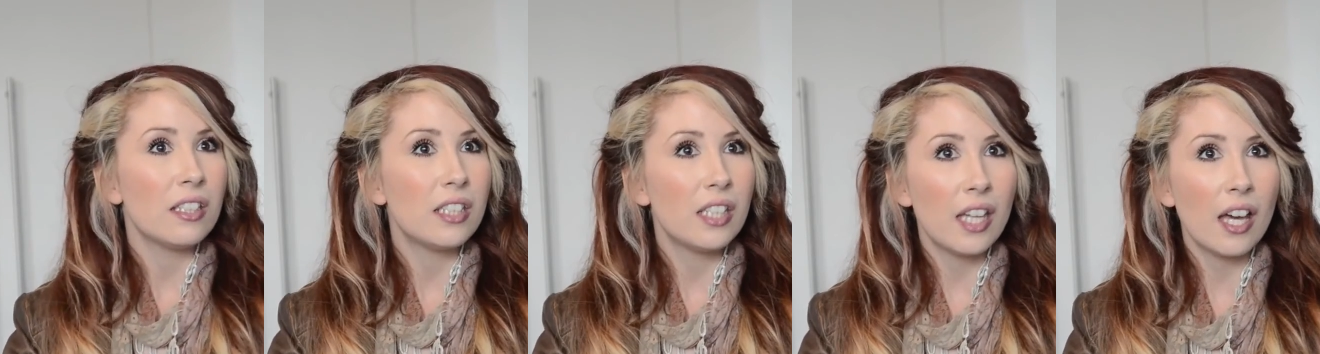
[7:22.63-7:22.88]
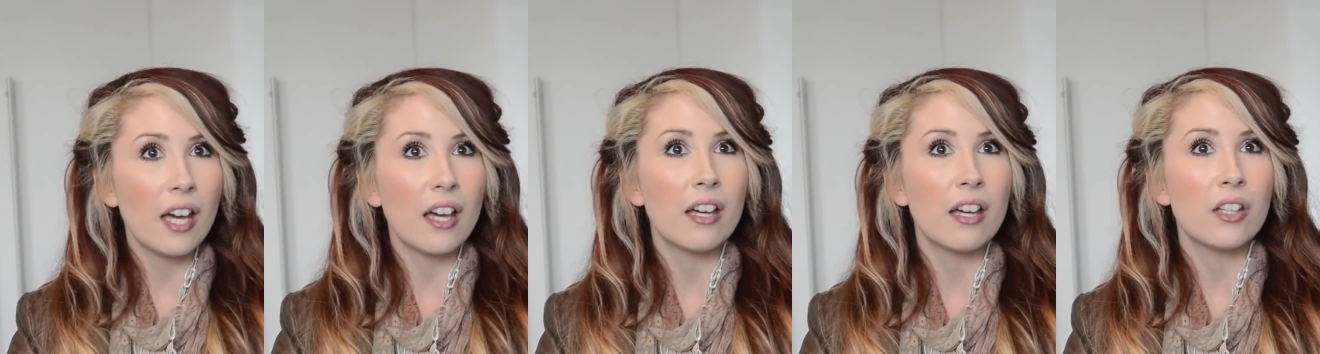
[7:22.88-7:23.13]

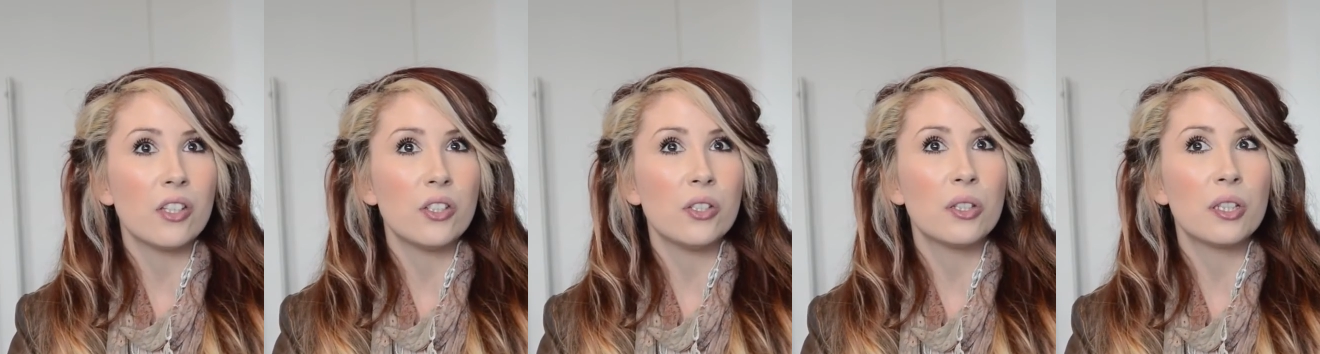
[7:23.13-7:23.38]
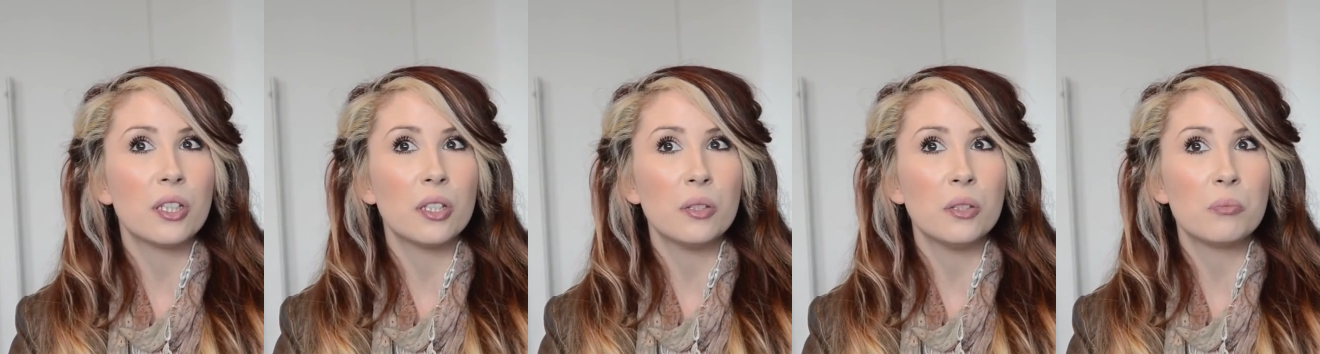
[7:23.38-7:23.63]
You
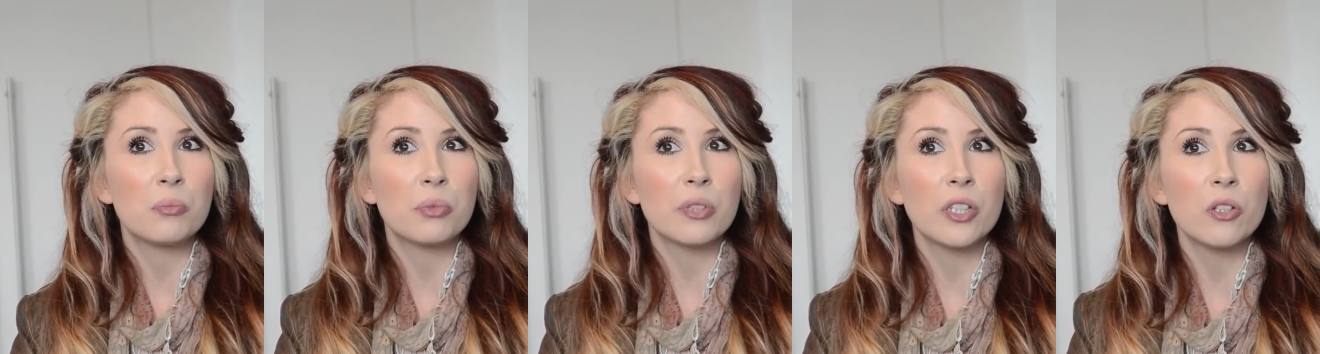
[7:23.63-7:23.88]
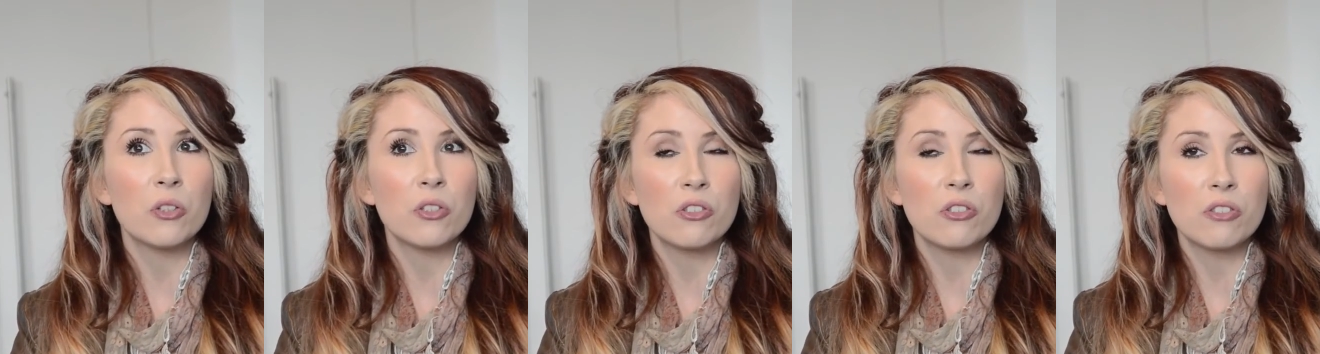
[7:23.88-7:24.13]
can
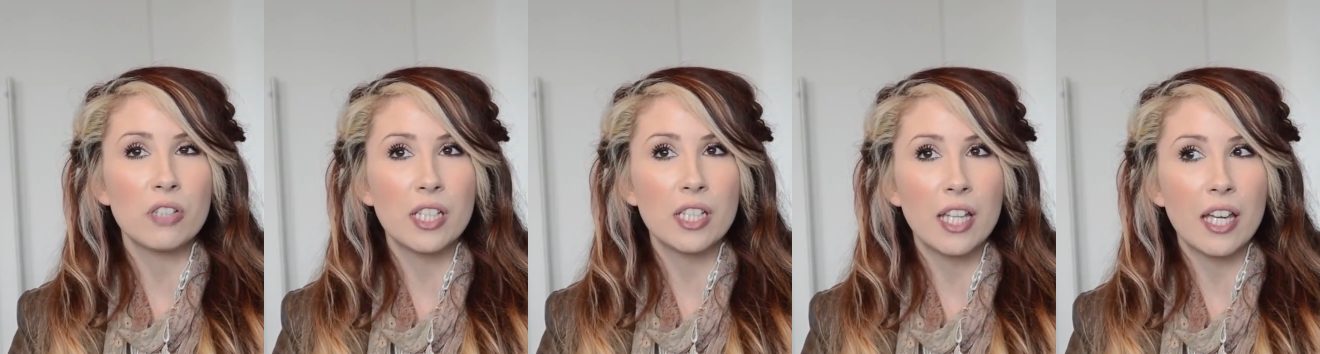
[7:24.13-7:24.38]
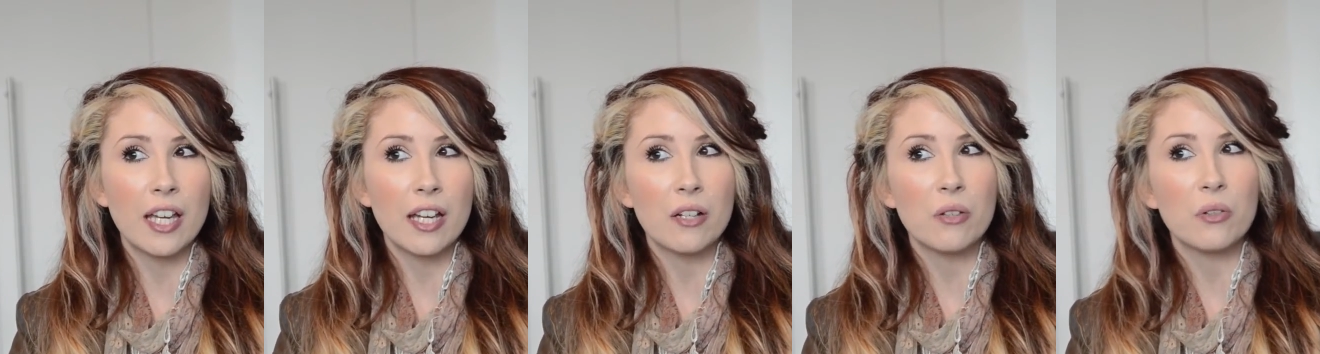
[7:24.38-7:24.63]
pre-order it
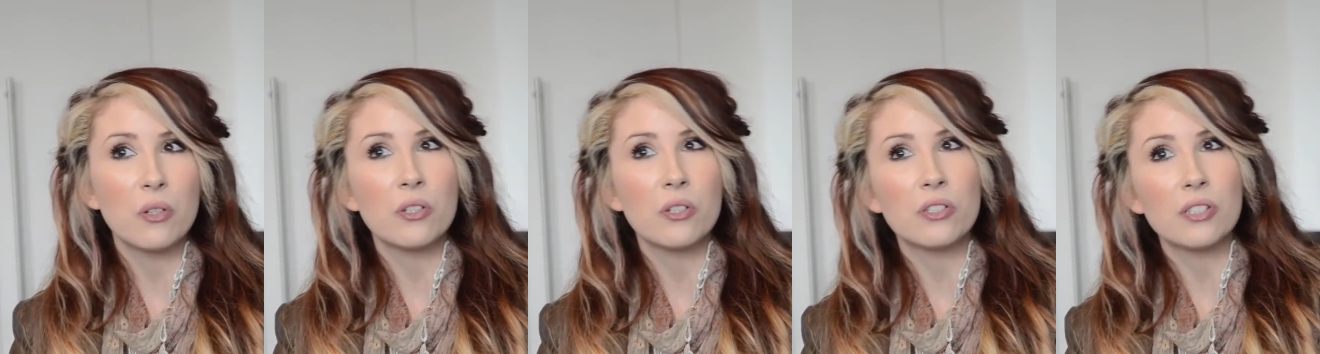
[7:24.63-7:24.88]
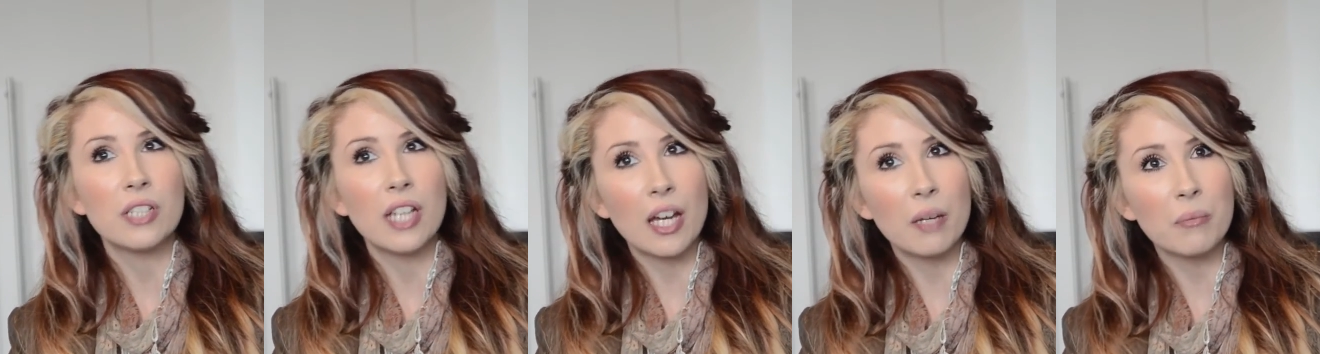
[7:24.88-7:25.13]
now
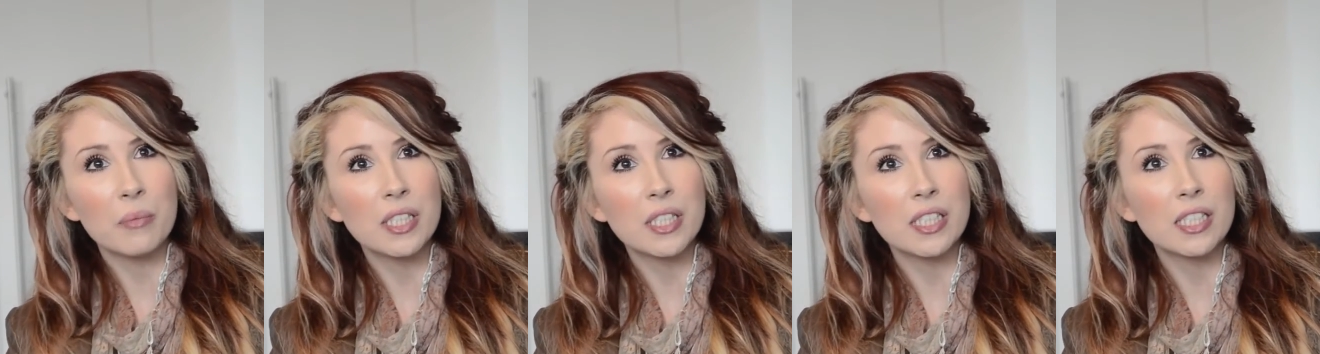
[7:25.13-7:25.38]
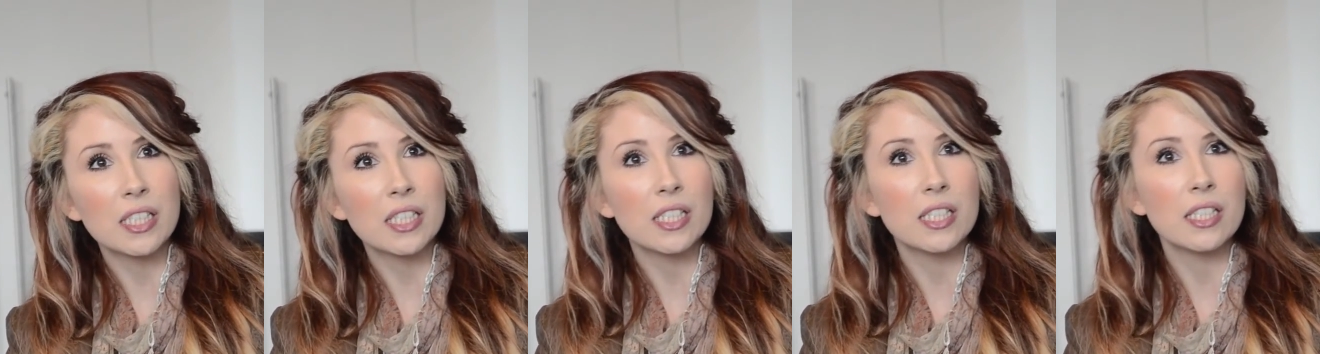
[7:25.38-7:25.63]
on
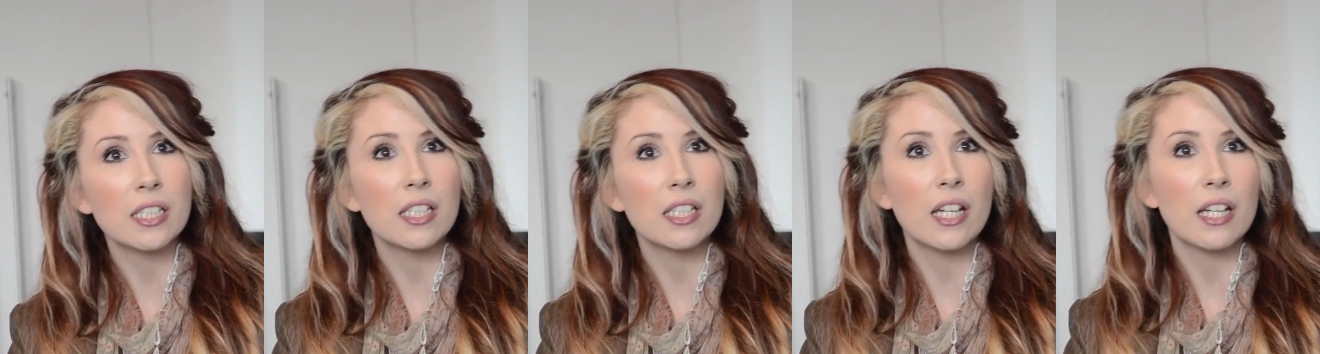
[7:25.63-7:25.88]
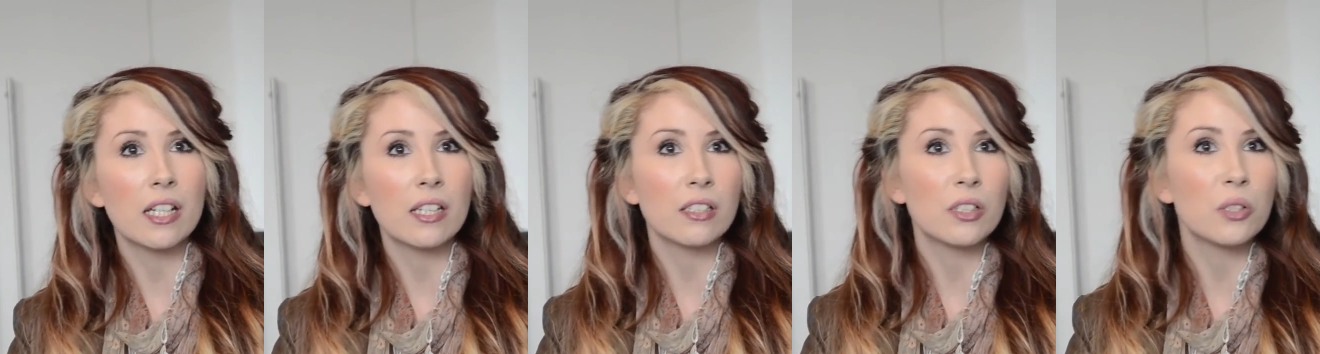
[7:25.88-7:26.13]
Amazon
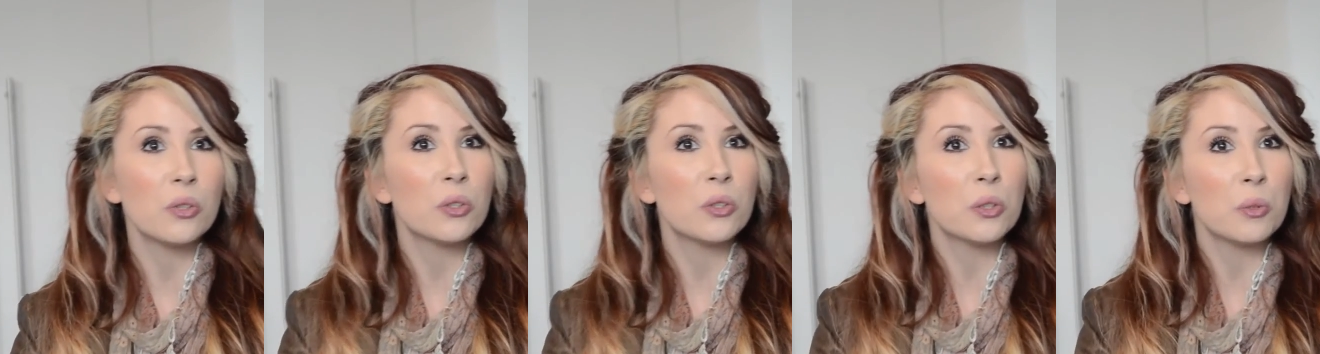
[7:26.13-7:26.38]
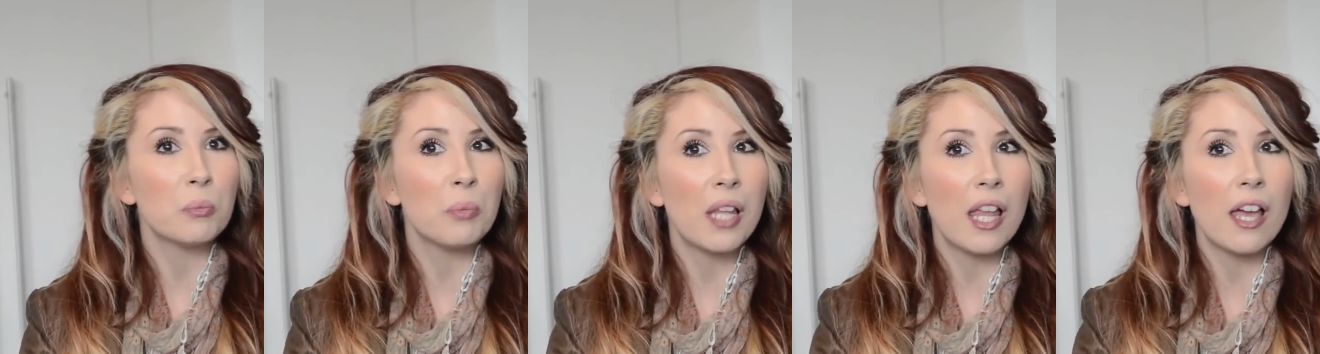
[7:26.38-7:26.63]
and
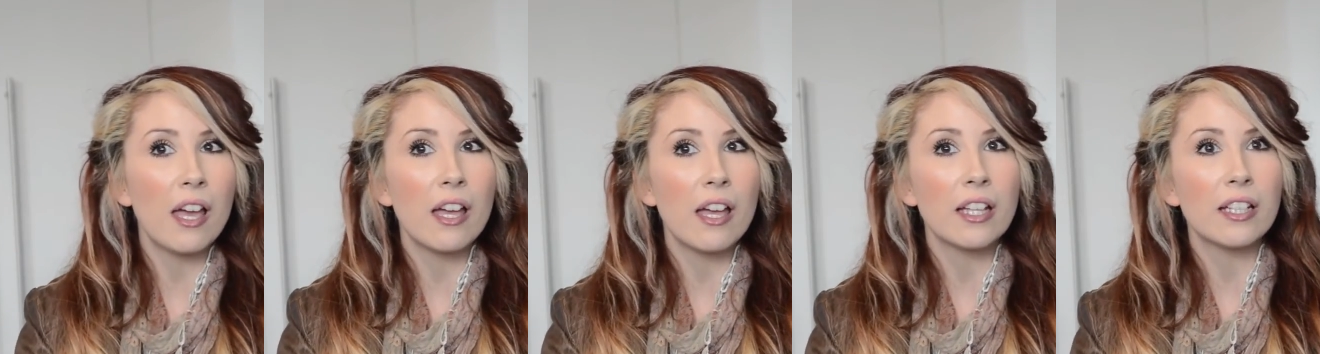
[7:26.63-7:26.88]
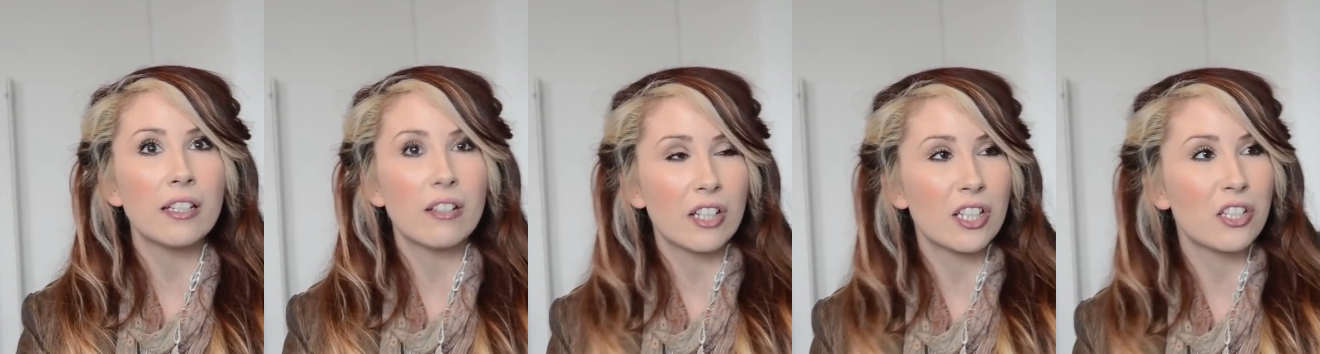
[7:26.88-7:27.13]
Google Play
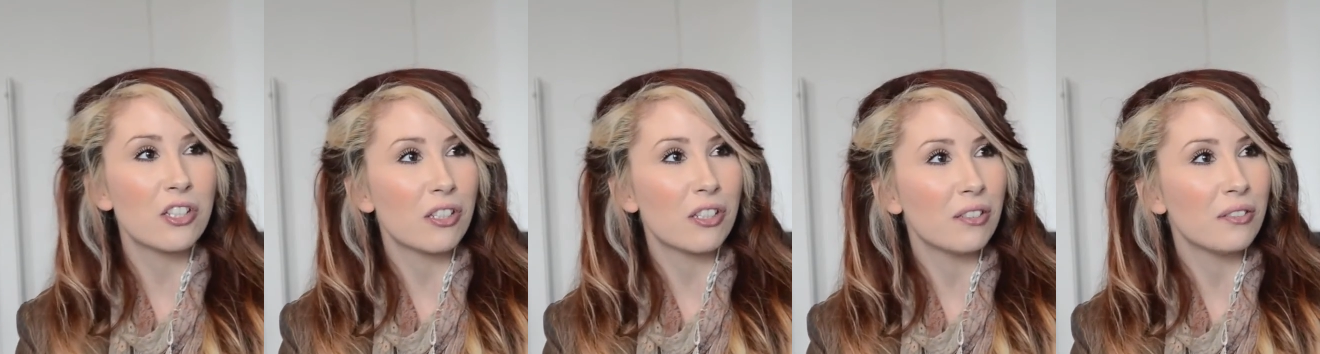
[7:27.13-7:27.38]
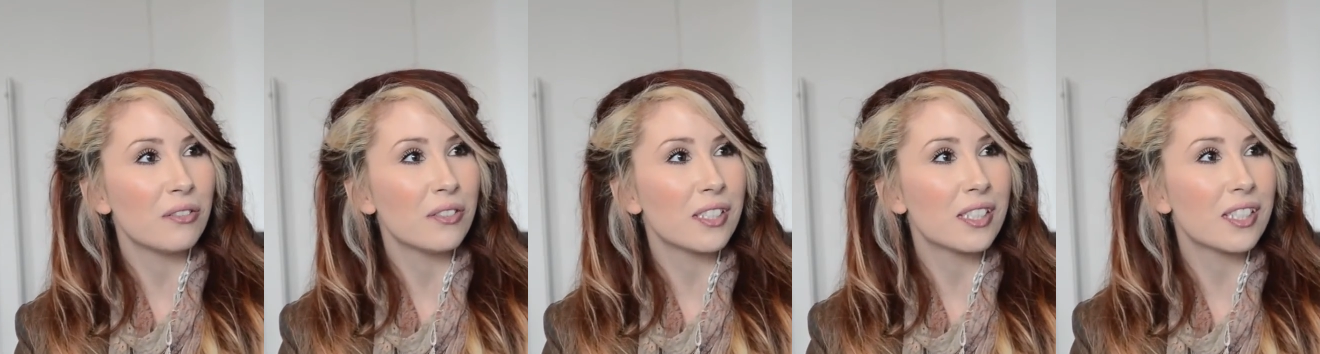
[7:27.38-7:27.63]
and
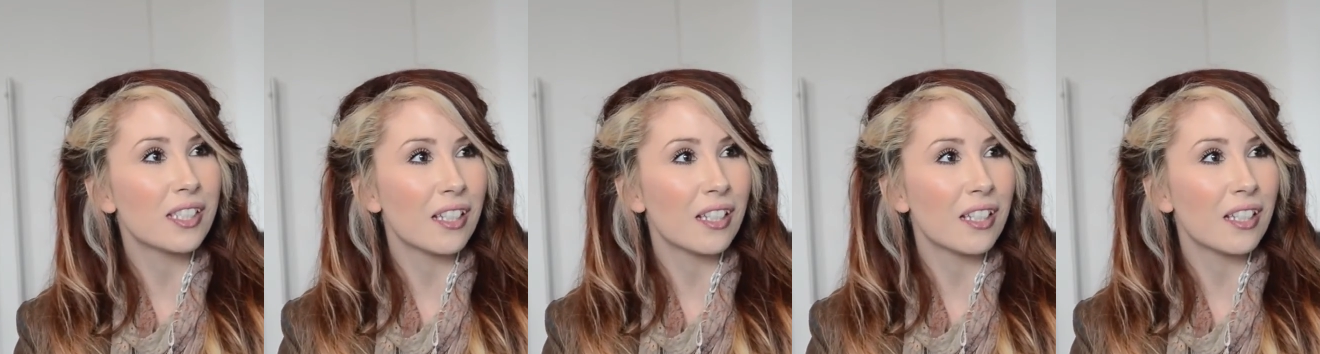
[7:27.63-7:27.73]
iTunes.